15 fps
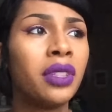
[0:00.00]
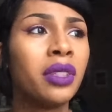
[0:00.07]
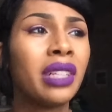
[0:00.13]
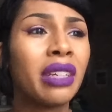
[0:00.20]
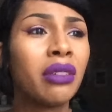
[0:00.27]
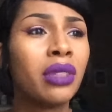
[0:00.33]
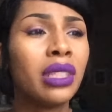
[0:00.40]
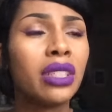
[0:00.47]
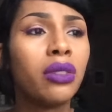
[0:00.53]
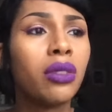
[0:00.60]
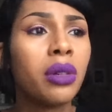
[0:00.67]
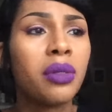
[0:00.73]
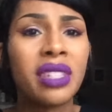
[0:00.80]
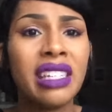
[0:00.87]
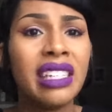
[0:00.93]
feel like really
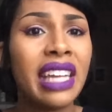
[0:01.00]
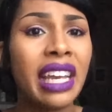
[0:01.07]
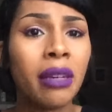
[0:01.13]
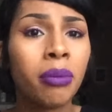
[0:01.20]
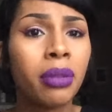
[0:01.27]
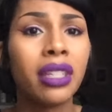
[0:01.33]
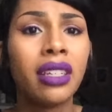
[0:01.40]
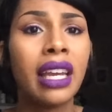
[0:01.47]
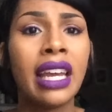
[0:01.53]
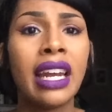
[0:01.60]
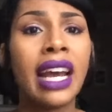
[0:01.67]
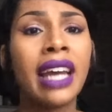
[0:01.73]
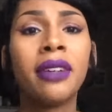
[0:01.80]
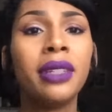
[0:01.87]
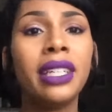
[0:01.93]
gross and damp,
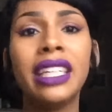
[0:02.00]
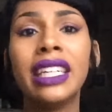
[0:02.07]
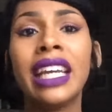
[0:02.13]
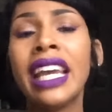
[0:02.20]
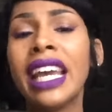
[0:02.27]
and I don't need